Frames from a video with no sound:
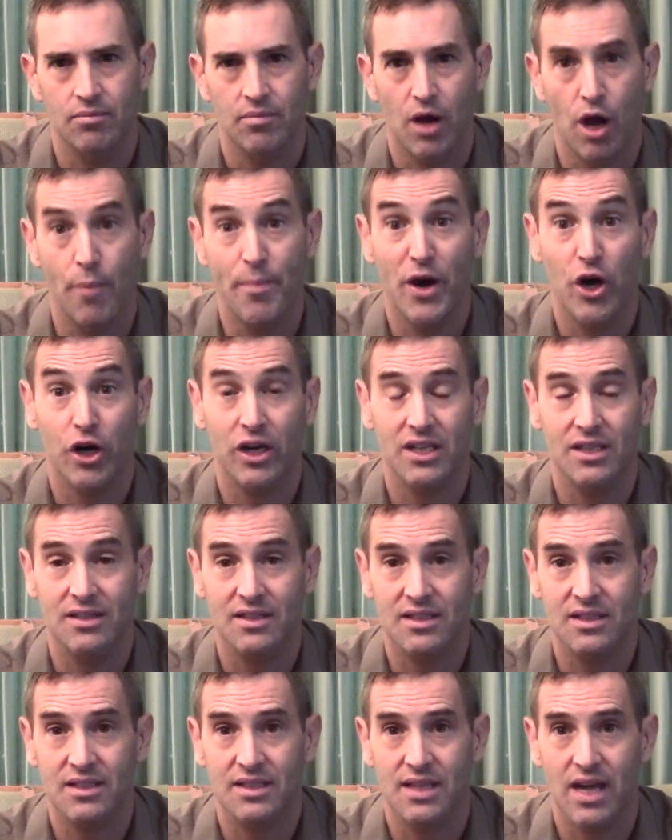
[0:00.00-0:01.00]
American
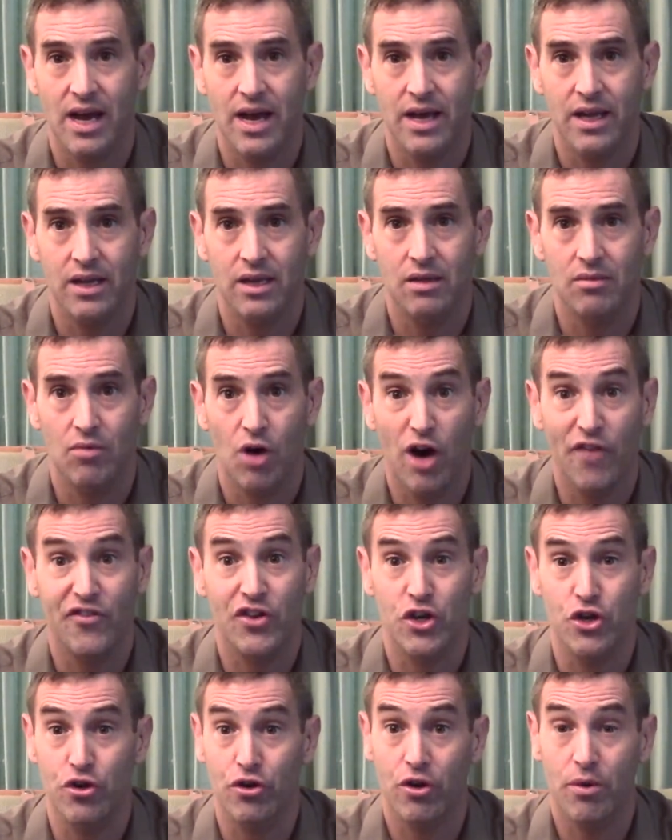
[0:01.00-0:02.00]
society,
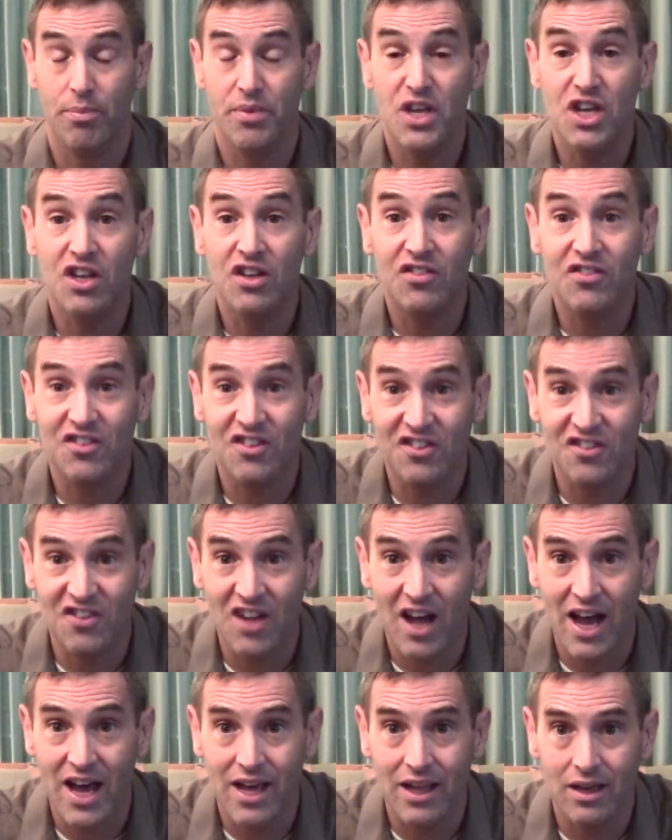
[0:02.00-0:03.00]
often European
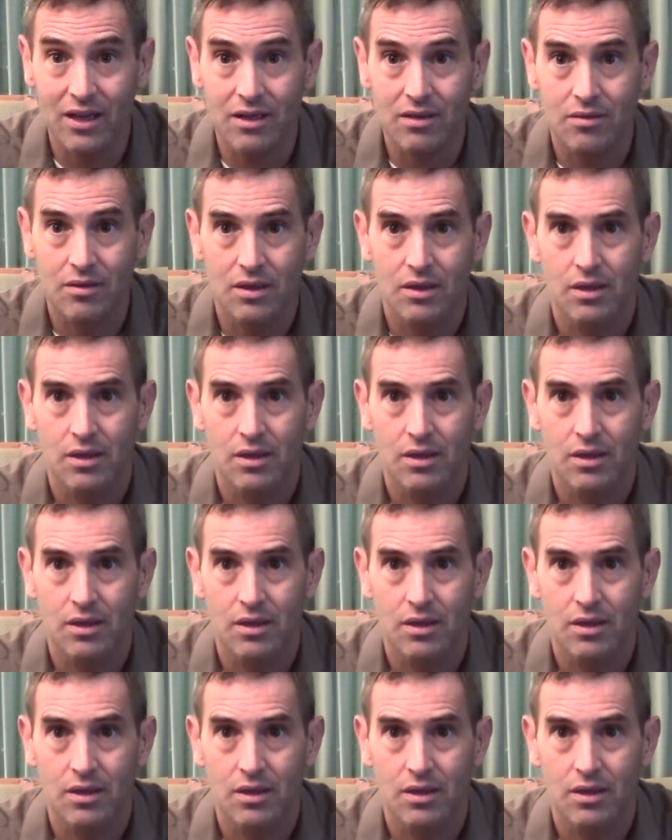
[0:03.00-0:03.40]
society,